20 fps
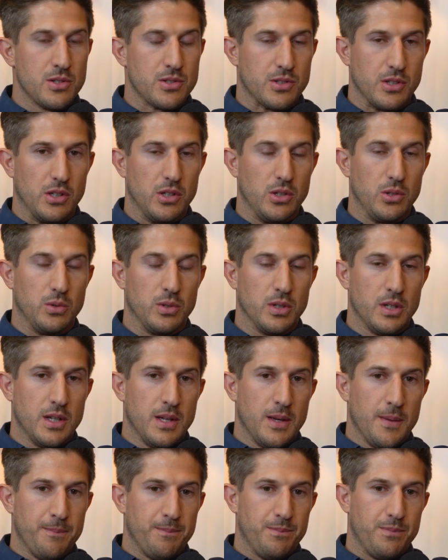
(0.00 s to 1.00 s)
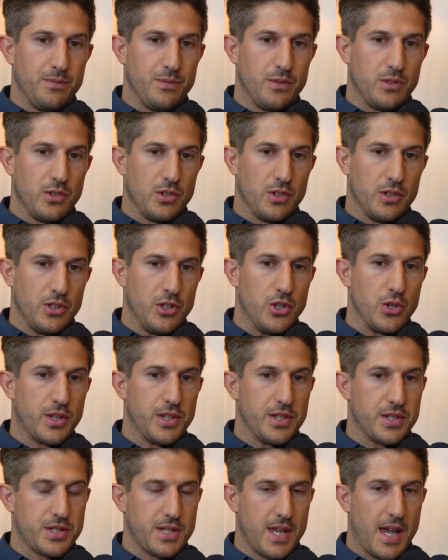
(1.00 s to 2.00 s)
So you
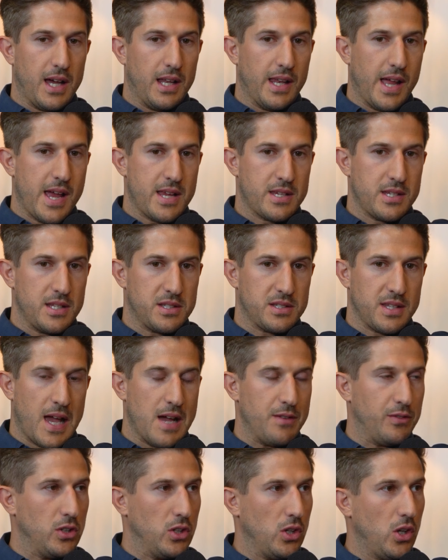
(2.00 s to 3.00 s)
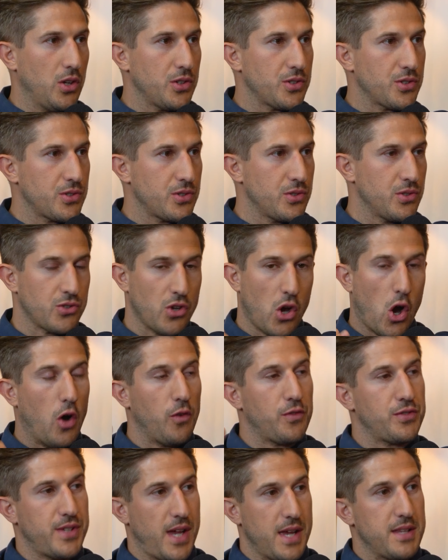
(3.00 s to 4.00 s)
can sell assets that have a loss to
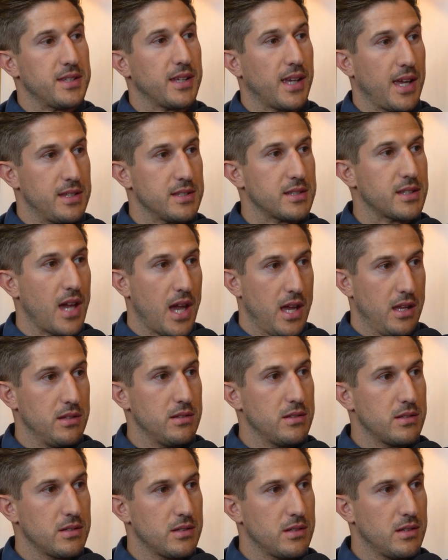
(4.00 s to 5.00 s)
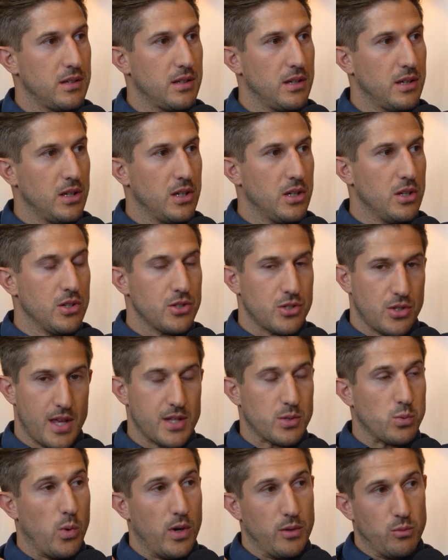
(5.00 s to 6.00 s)
offset against gains. Okay. So
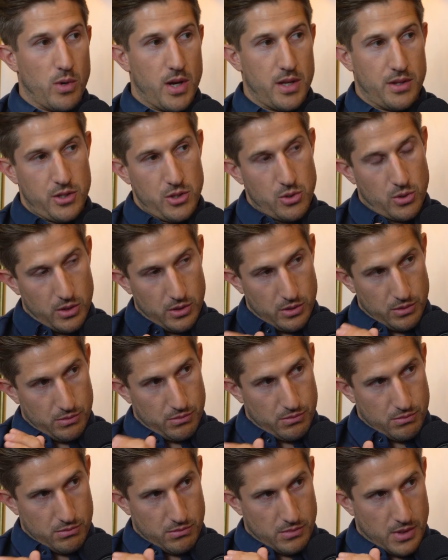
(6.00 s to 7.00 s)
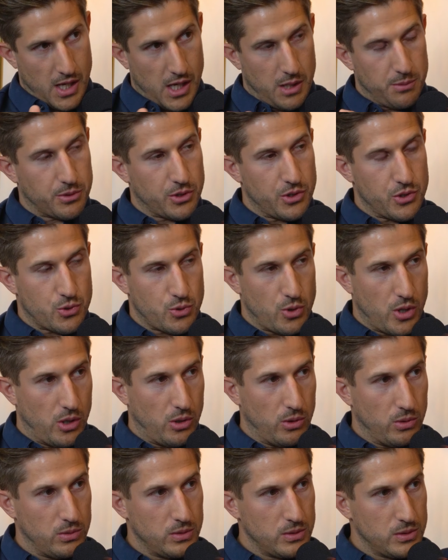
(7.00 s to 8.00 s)
that's one way that you can help
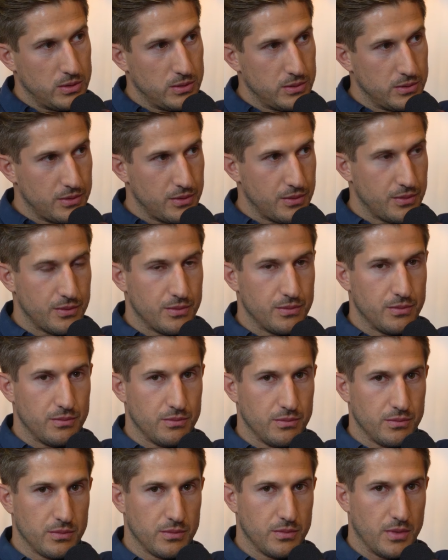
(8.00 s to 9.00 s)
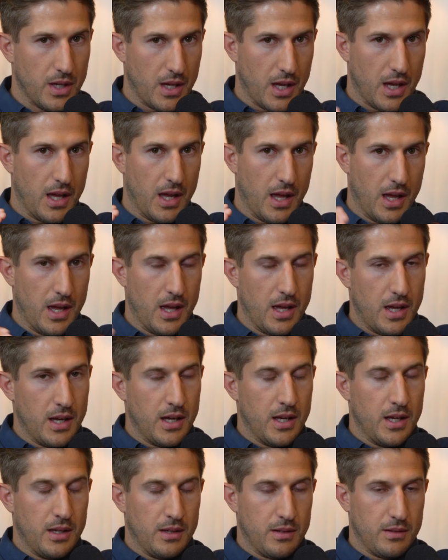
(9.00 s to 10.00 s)
control
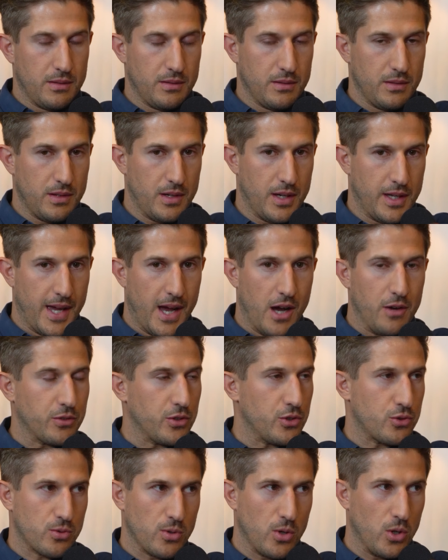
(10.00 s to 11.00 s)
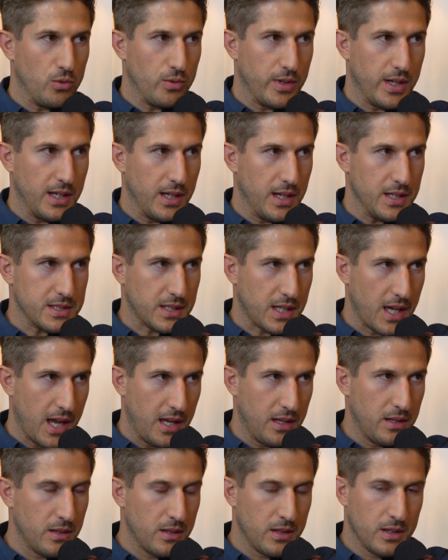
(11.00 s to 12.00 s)
an out of control realized
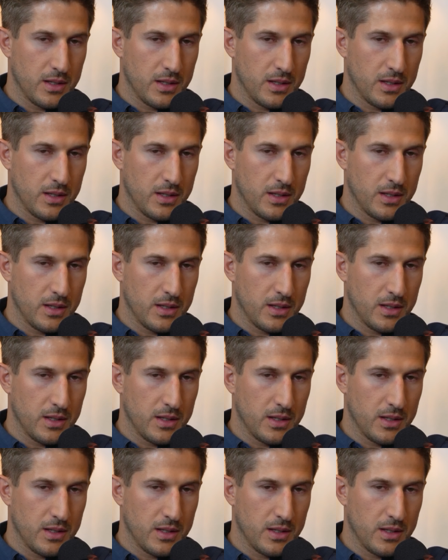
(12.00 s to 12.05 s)
gain.